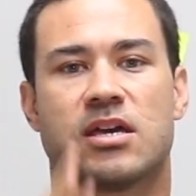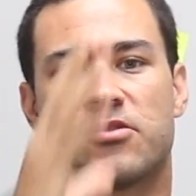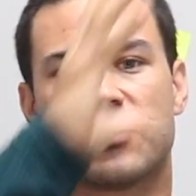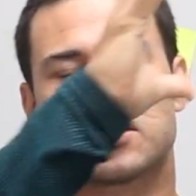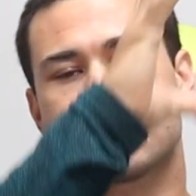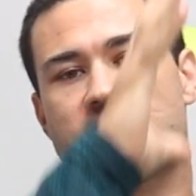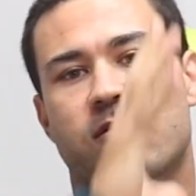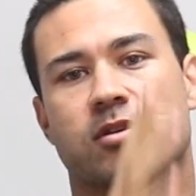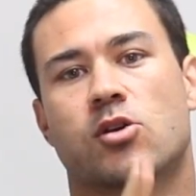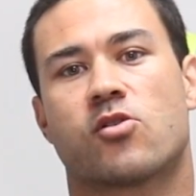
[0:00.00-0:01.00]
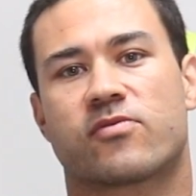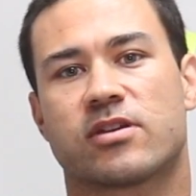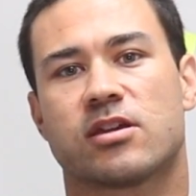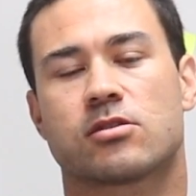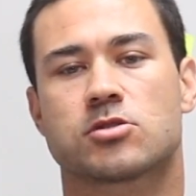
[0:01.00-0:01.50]
This area over
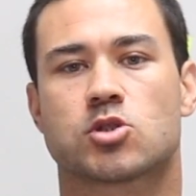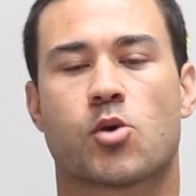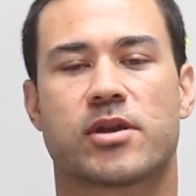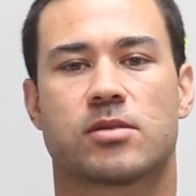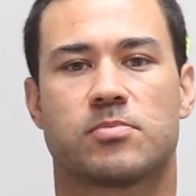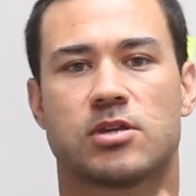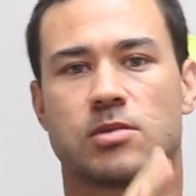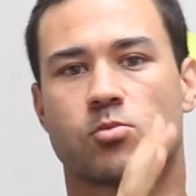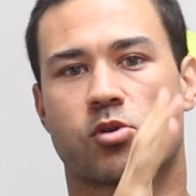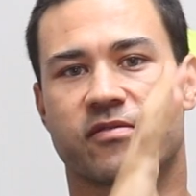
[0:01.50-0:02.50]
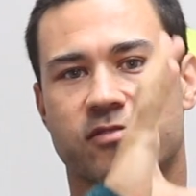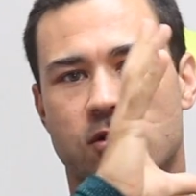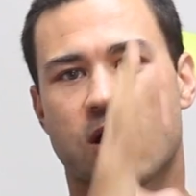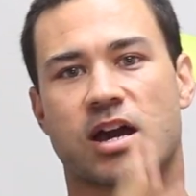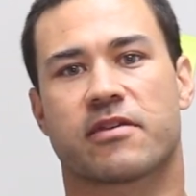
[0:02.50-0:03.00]
here is going to be more of your
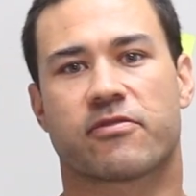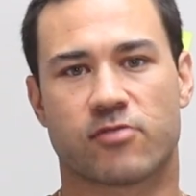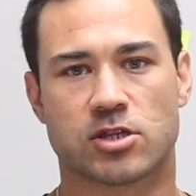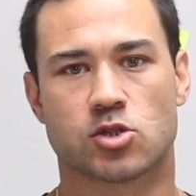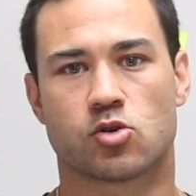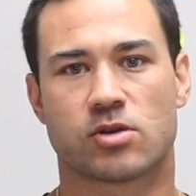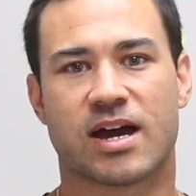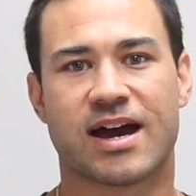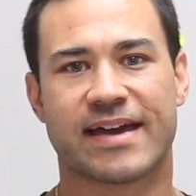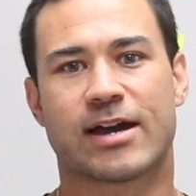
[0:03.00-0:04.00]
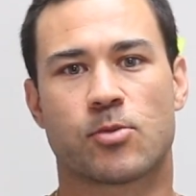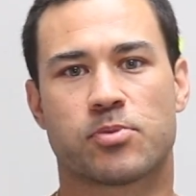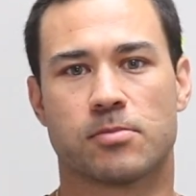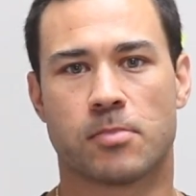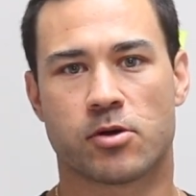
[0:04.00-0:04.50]
high threshold, high
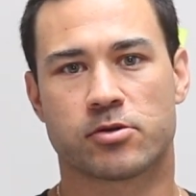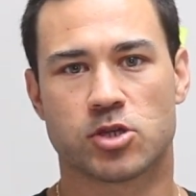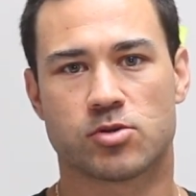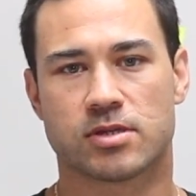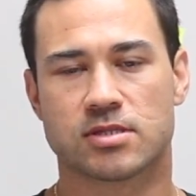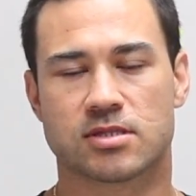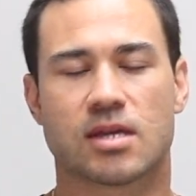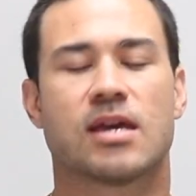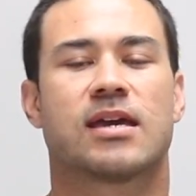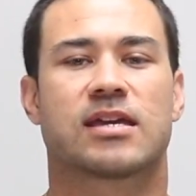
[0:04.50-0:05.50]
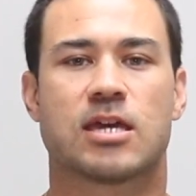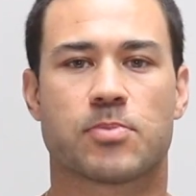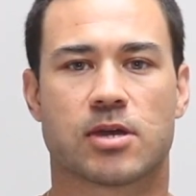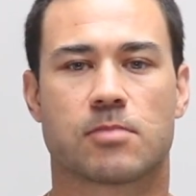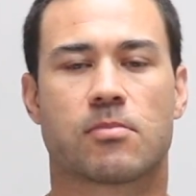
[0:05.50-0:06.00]
output motor units,
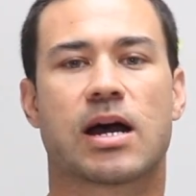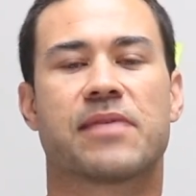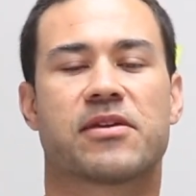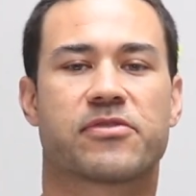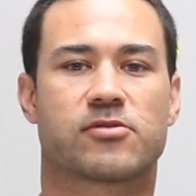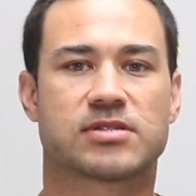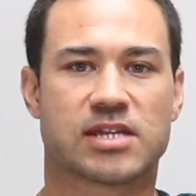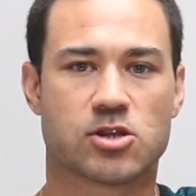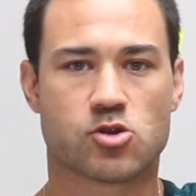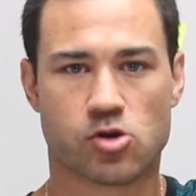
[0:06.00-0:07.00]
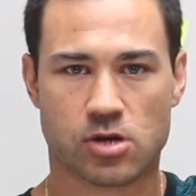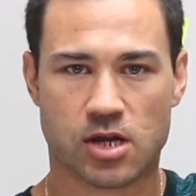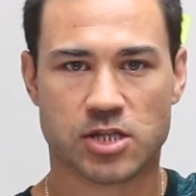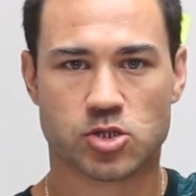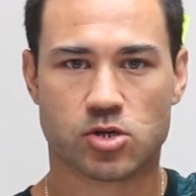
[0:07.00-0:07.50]
keeping in mind that there is a
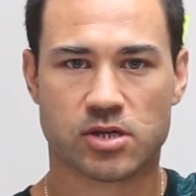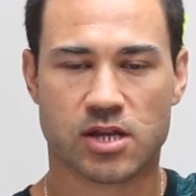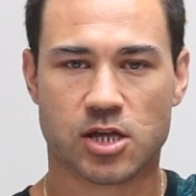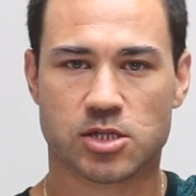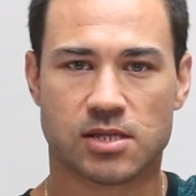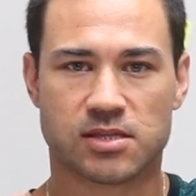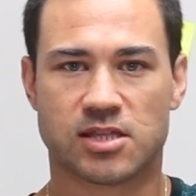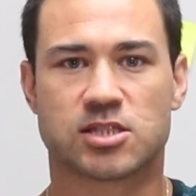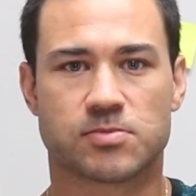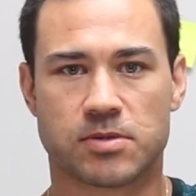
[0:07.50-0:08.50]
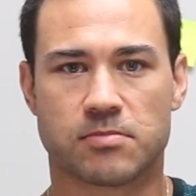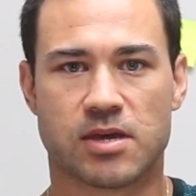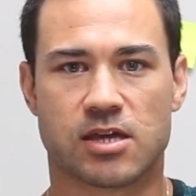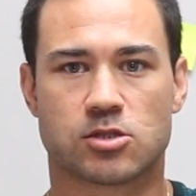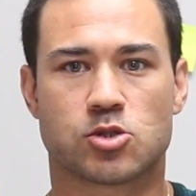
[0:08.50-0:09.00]
neurological connection that needs to be
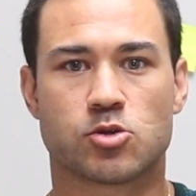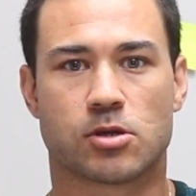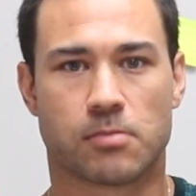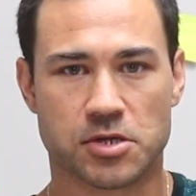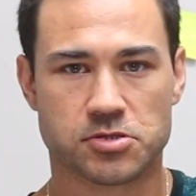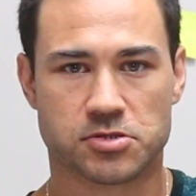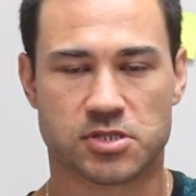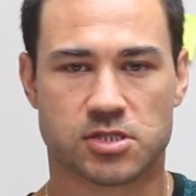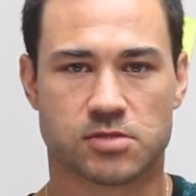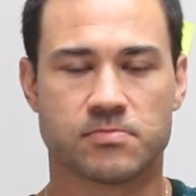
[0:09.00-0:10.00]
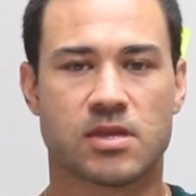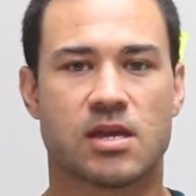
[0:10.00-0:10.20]
made to your muscle system.